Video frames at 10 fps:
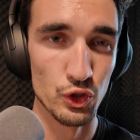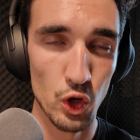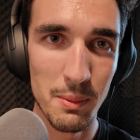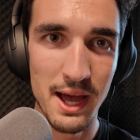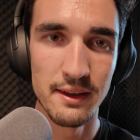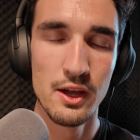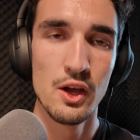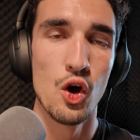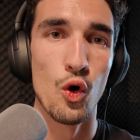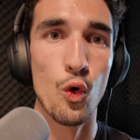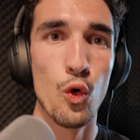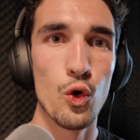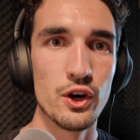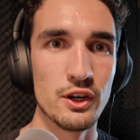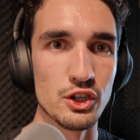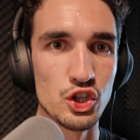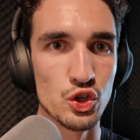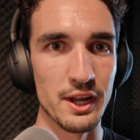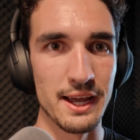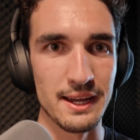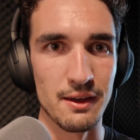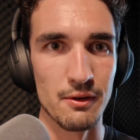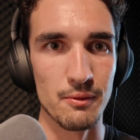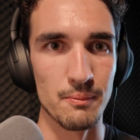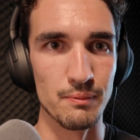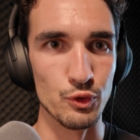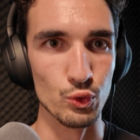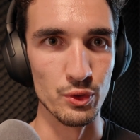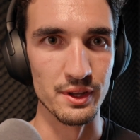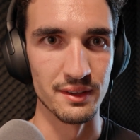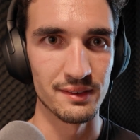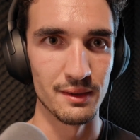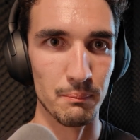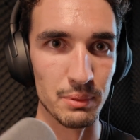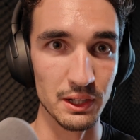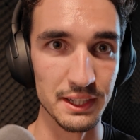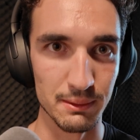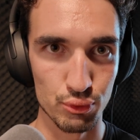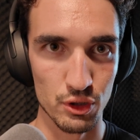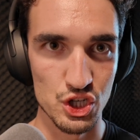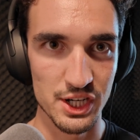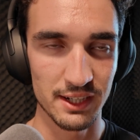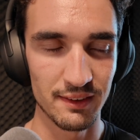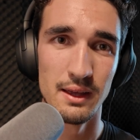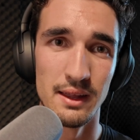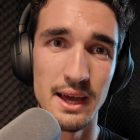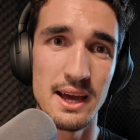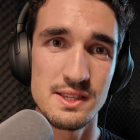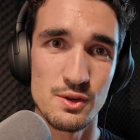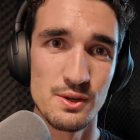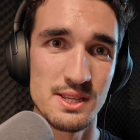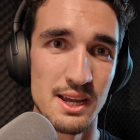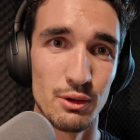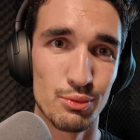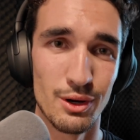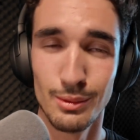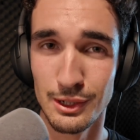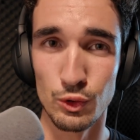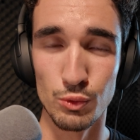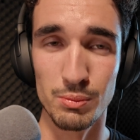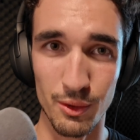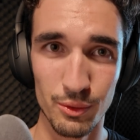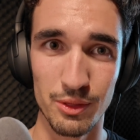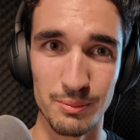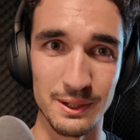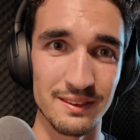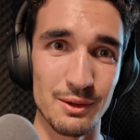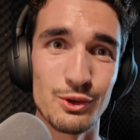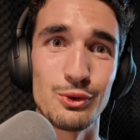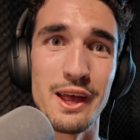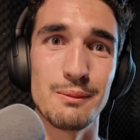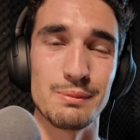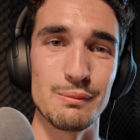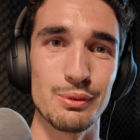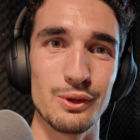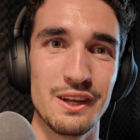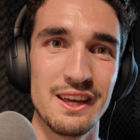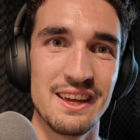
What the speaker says: nomad? Or should I do this building project? And the answer is I will probably do both, because I want to help people